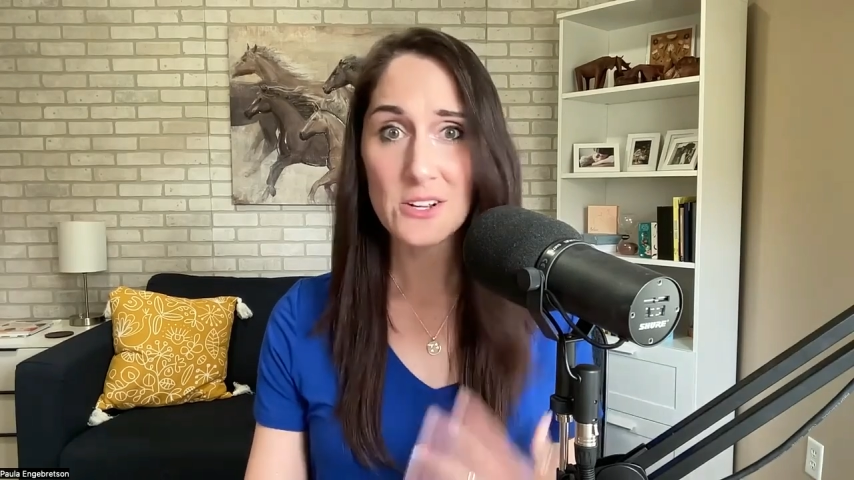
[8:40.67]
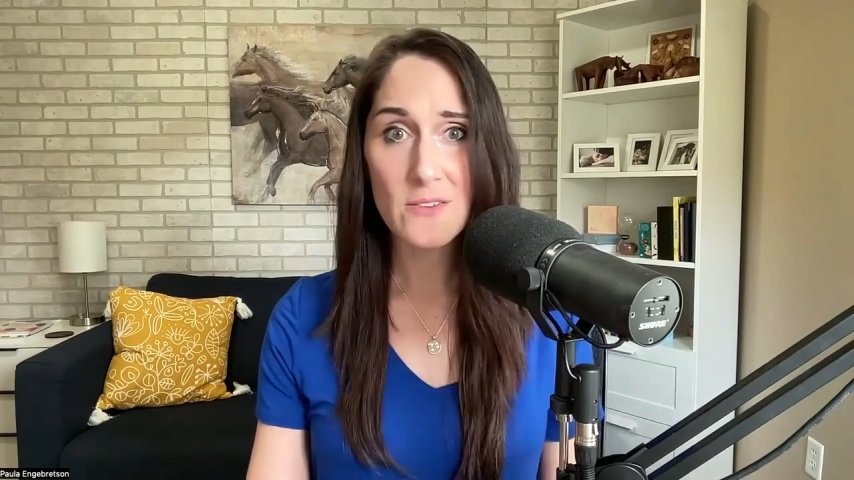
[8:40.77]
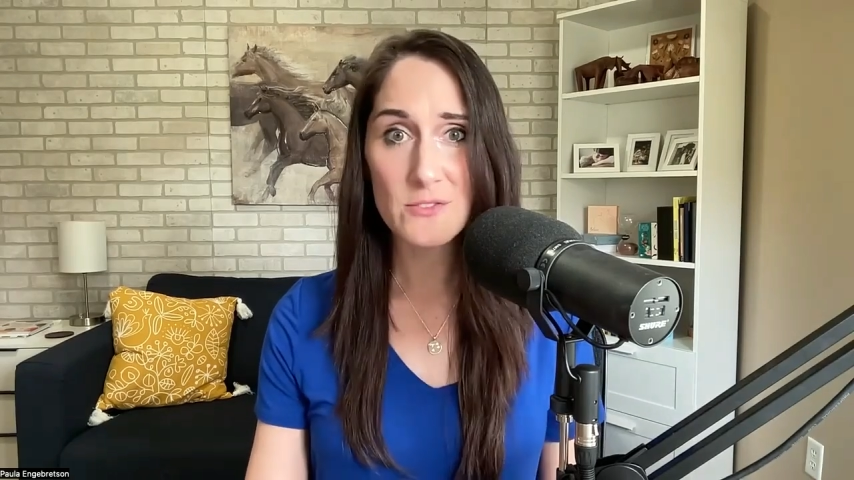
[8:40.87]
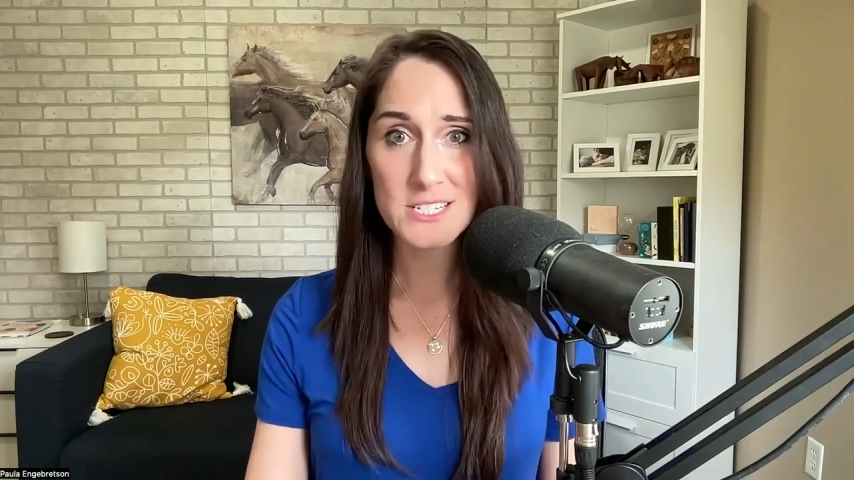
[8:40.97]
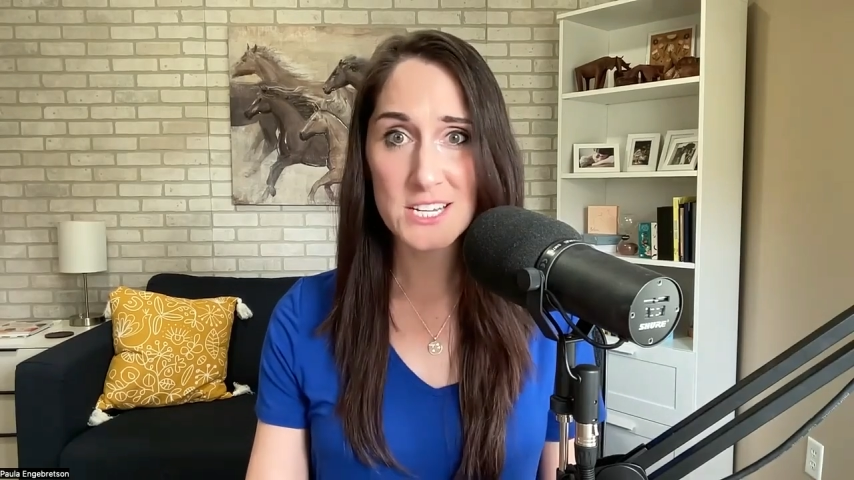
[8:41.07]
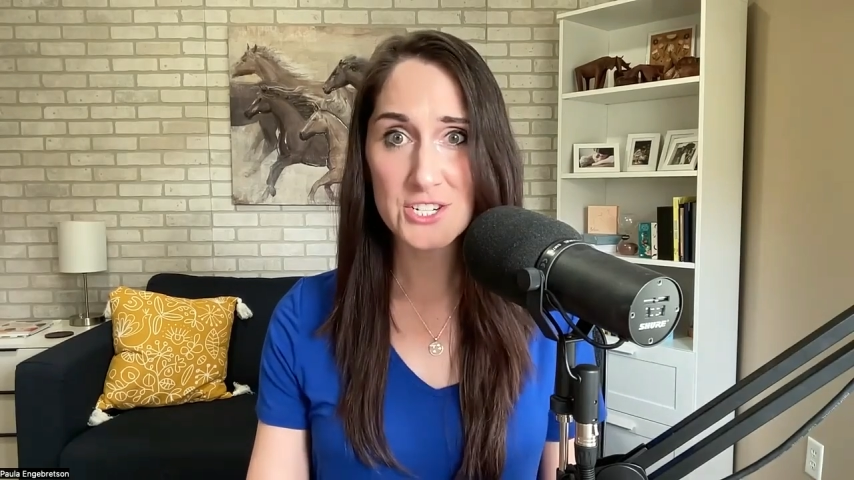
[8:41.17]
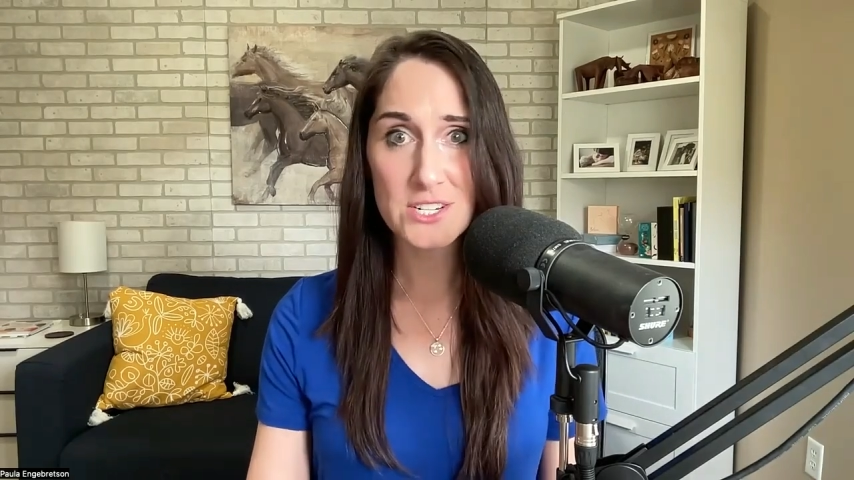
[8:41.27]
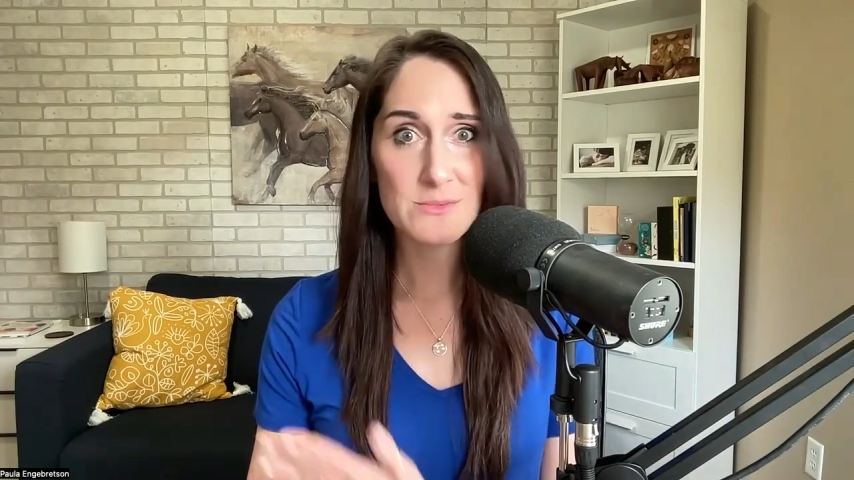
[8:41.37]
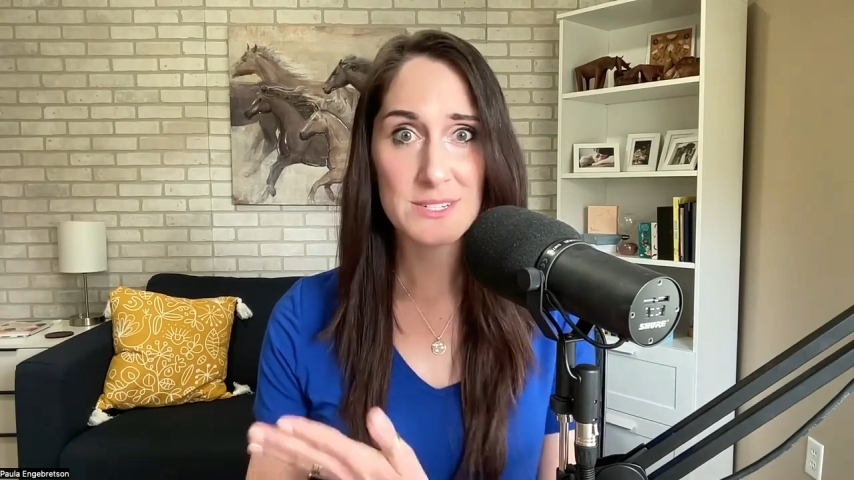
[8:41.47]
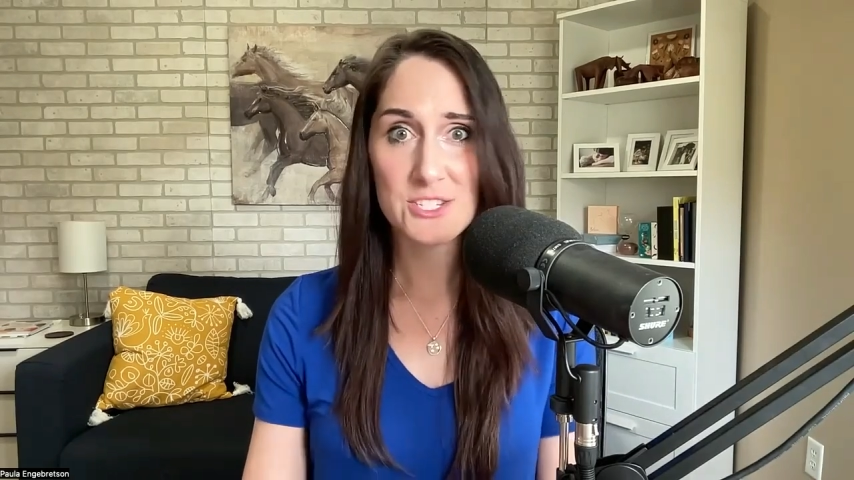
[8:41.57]

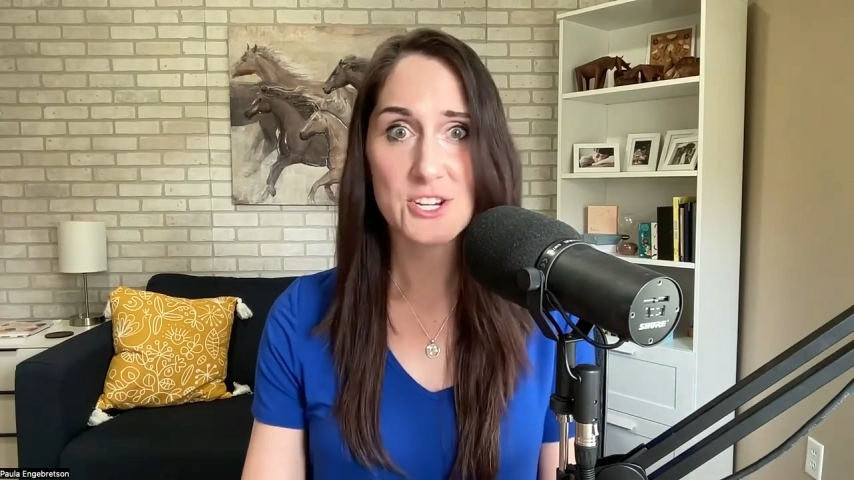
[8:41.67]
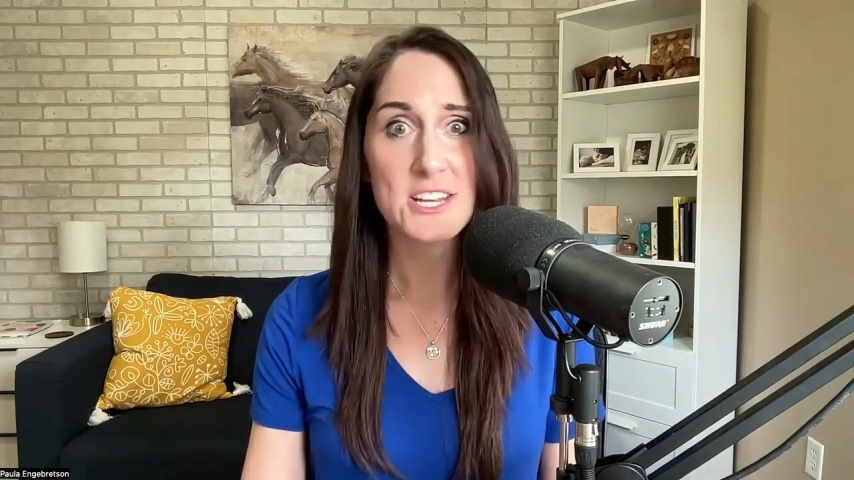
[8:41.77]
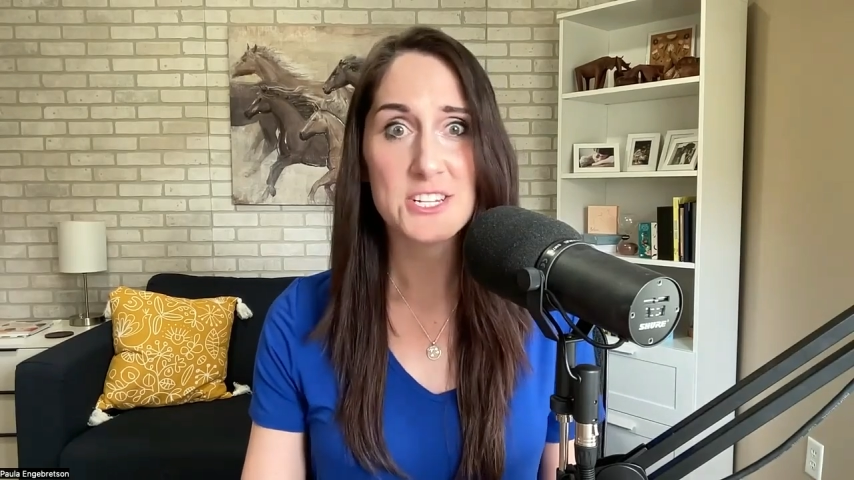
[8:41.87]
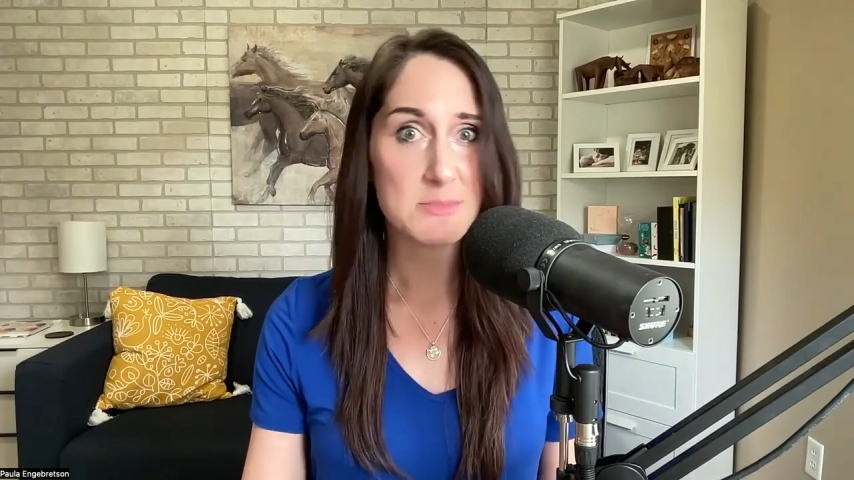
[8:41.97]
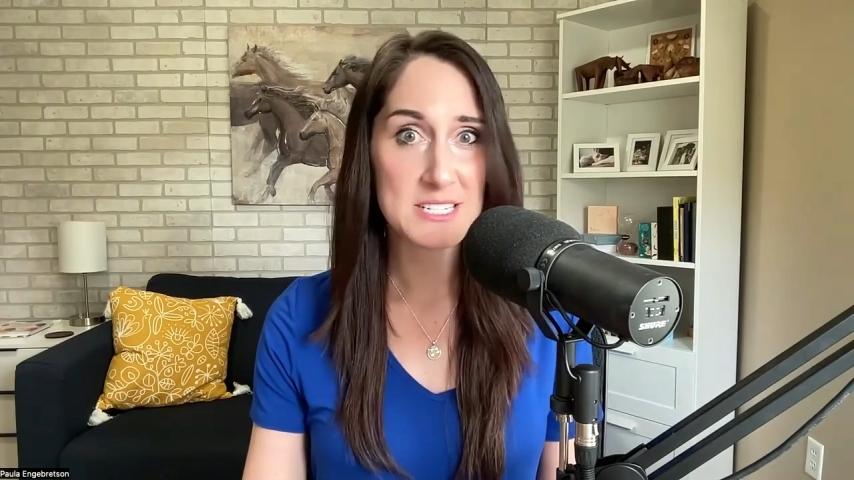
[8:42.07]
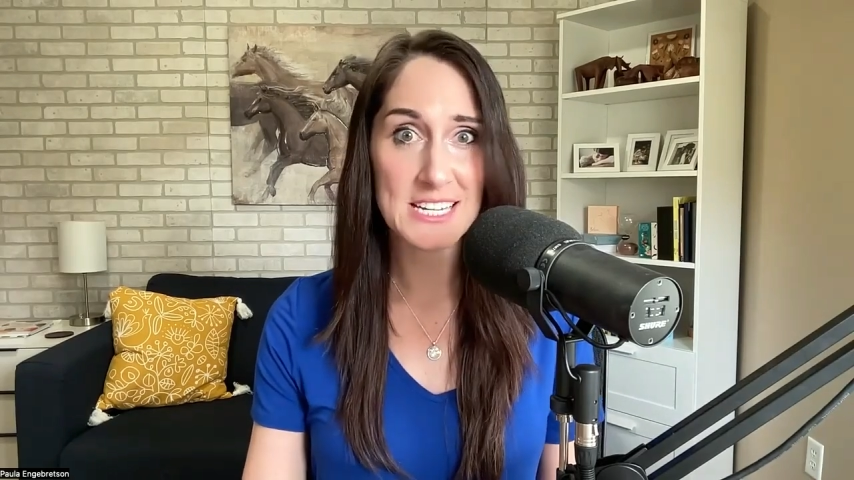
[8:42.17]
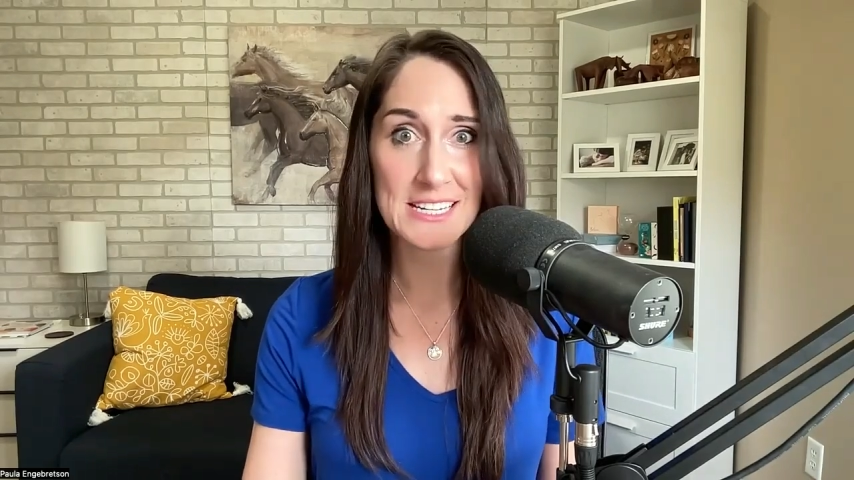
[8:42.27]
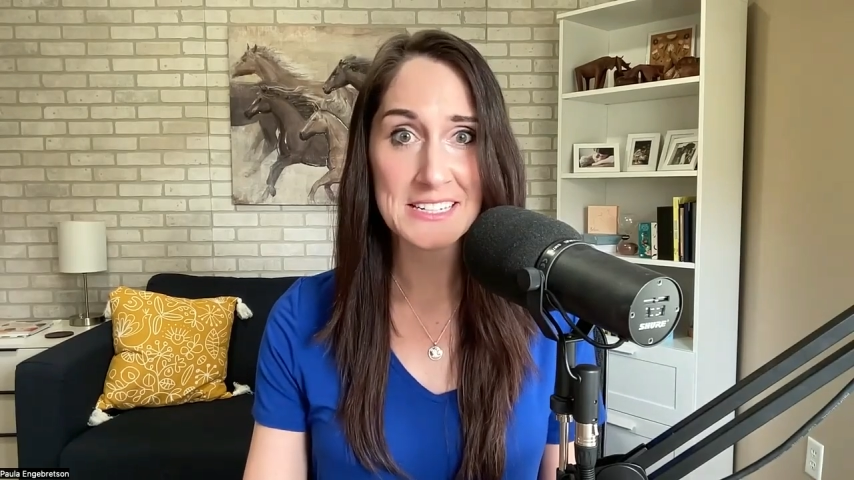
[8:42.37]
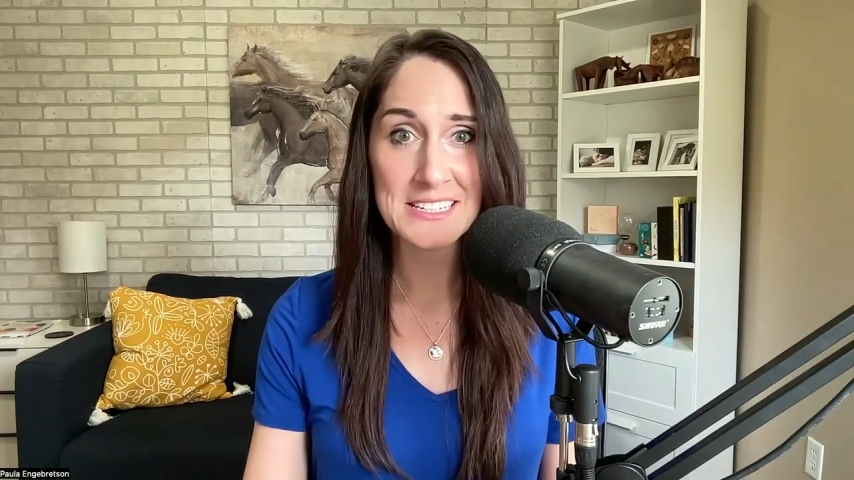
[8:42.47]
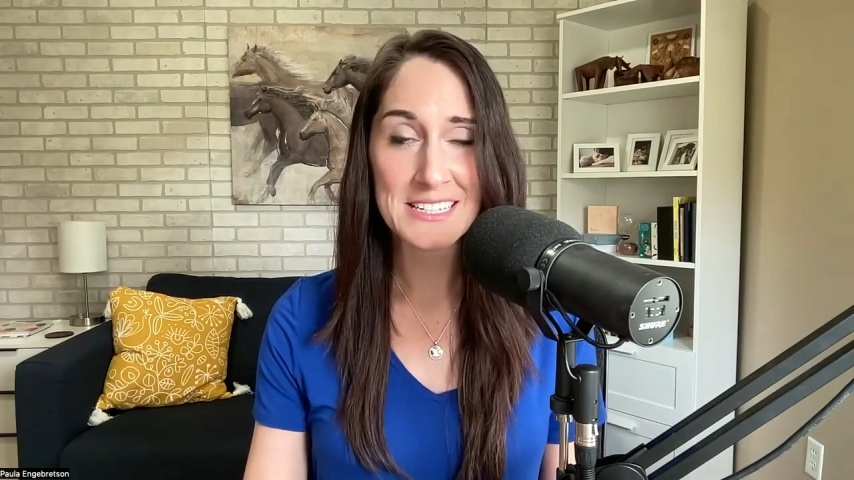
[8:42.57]
conversation with ChatGPT.